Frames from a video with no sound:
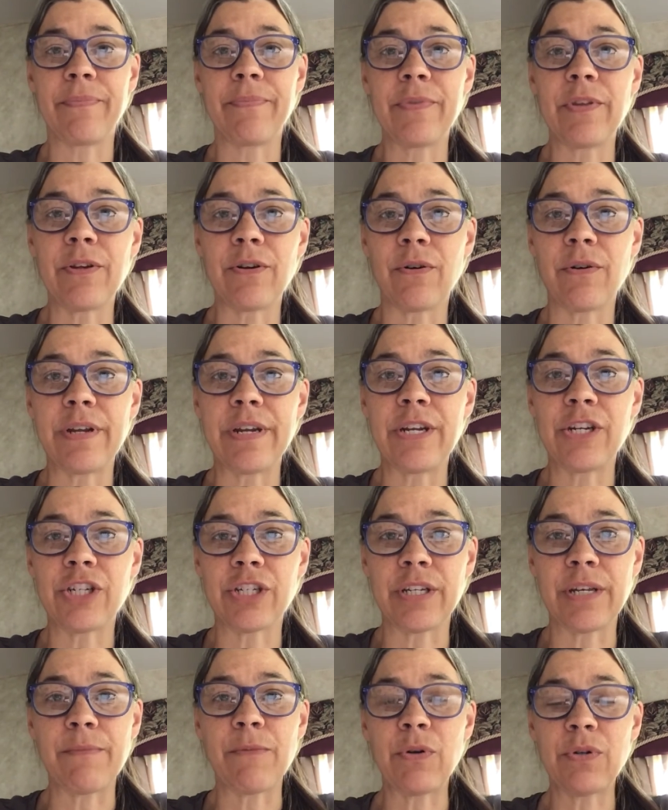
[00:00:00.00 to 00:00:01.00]

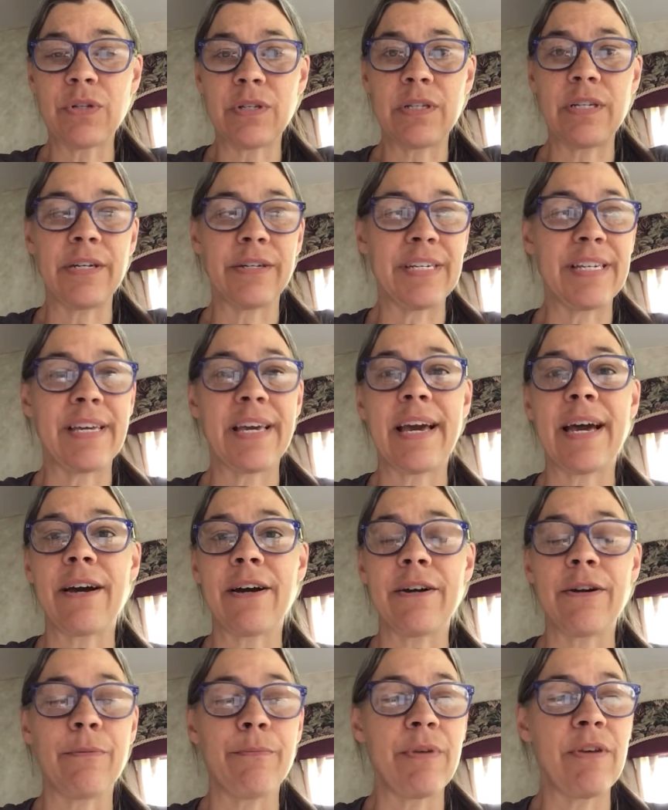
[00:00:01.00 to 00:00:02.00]
initially. Most
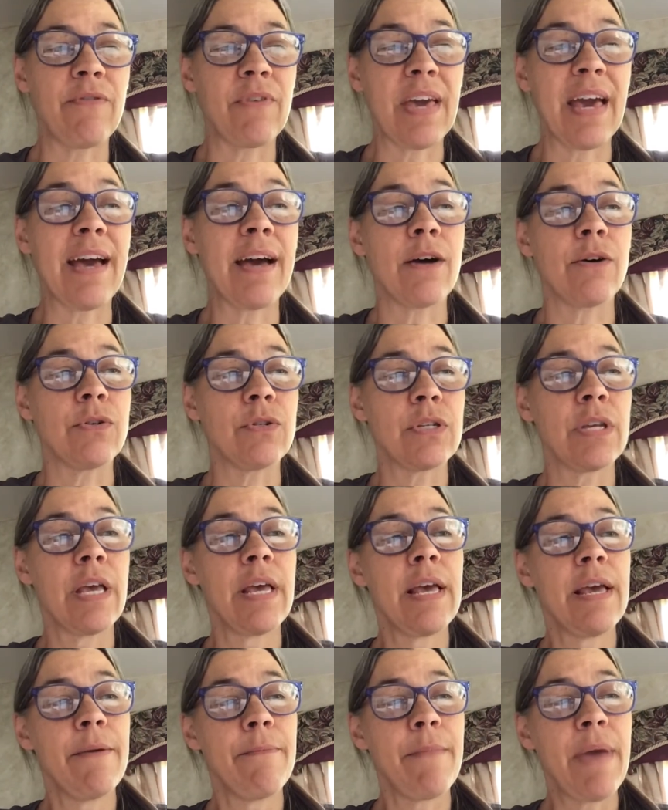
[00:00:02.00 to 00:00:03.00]
beef cows
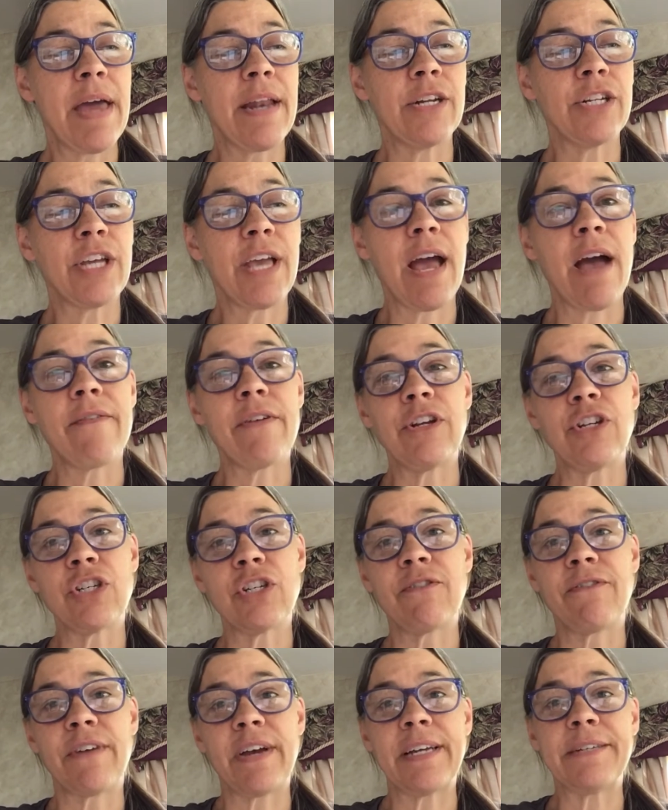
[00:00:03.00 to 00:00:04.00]
manage calving
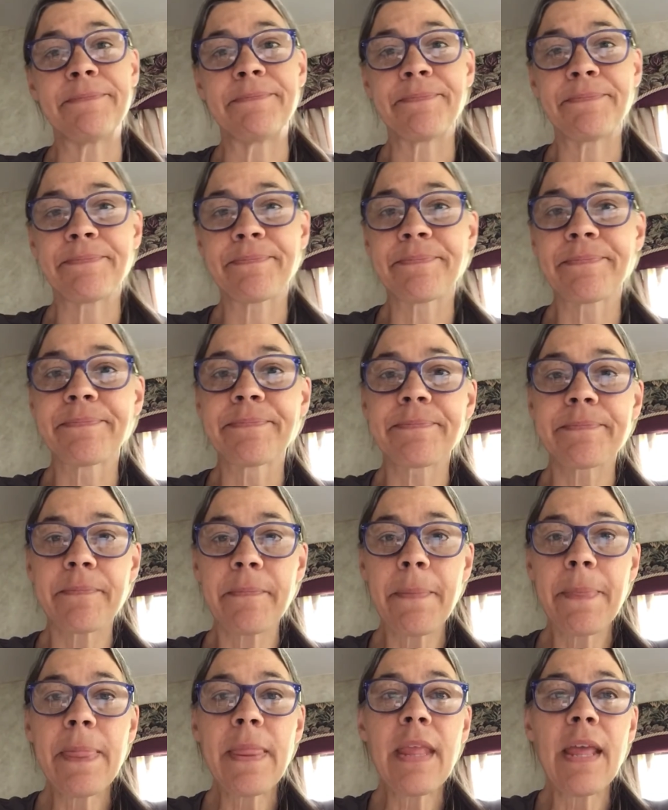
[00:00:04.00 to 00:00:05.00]
just fine.
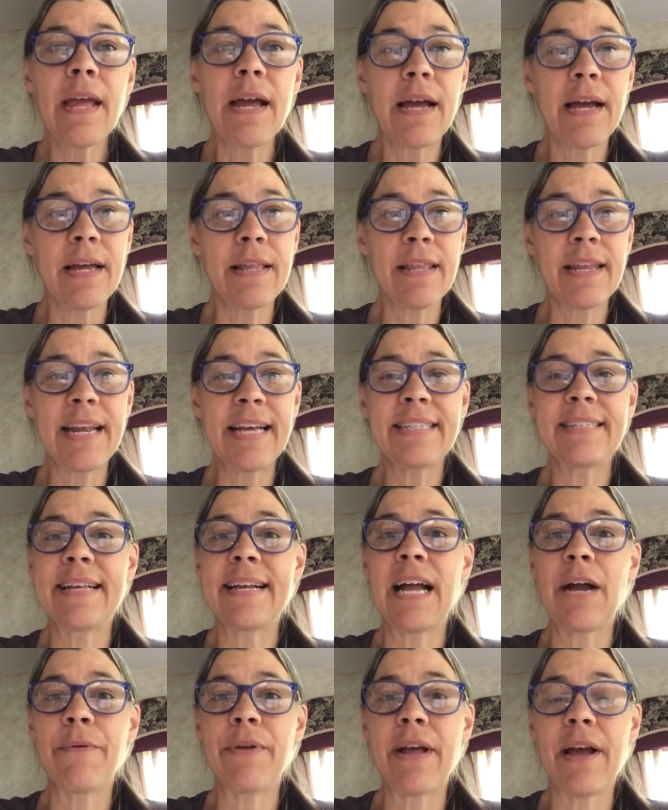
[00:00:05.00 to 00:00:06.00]
The next
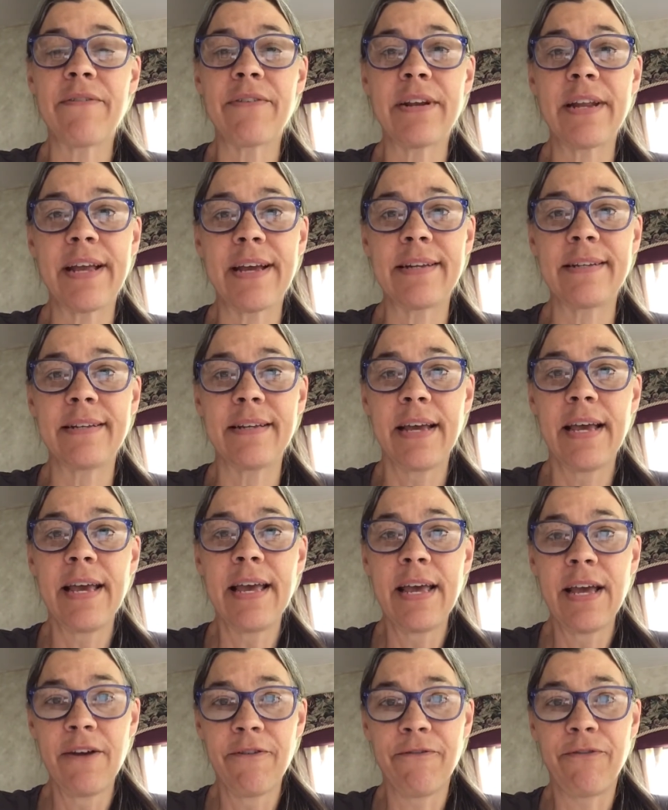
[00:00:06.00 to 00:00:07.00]
thing I would have on hand
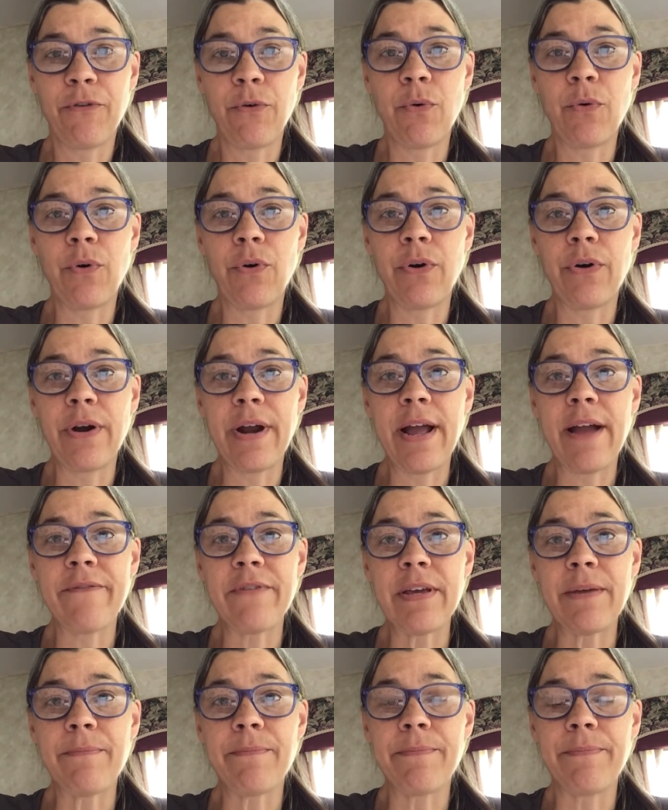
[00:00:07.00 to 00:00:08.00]
for
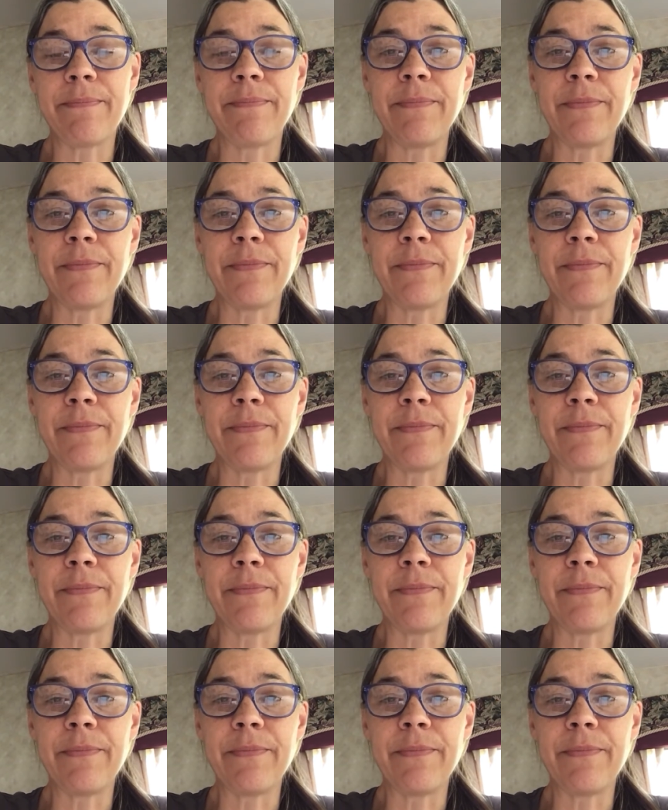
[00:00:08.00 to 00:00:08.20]
having,